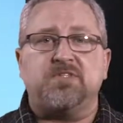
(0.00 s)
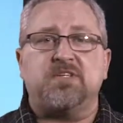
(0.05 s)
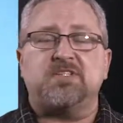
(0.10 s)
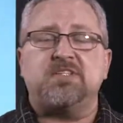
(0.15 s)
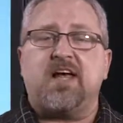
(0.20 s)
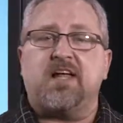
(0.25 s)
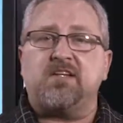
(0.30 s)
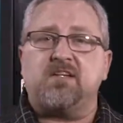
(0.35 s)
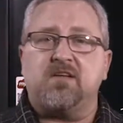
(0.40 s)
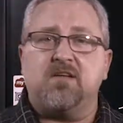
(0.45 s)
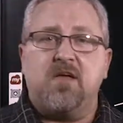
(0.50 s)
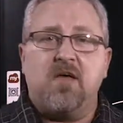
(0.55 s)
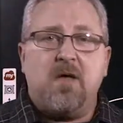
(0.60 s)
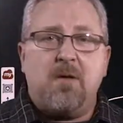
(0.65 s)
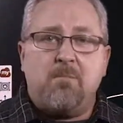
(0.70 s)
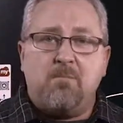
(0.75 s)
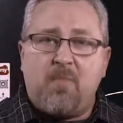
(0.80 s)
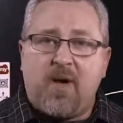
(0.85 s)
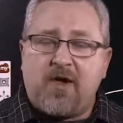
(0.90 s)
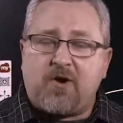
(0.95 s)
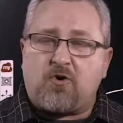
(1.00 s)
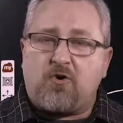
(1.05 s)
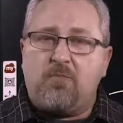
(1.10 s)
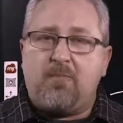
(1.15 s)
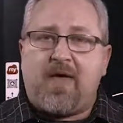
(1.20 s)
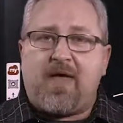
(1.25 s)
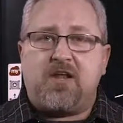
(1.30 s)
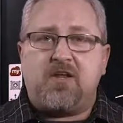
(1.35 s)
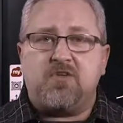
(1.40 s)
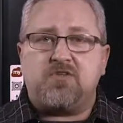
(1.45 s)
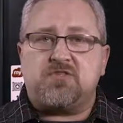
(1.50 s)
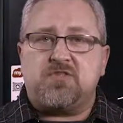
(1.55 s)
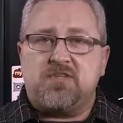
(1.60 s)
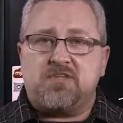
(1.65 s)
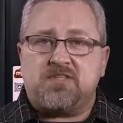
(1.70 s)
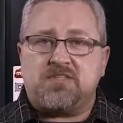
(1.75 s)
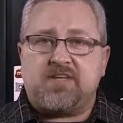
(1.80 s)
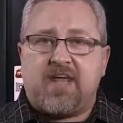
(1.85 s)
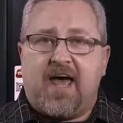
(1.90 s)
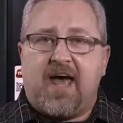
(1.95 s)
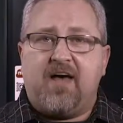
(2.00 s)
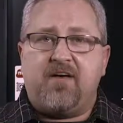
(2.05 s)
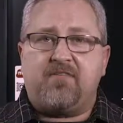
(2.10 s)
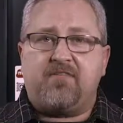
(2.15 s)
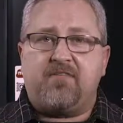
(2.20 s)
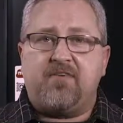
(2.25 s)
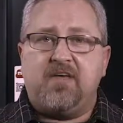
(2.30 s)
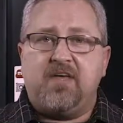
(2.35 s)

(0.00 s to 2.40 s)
It's not to micromanage the staff.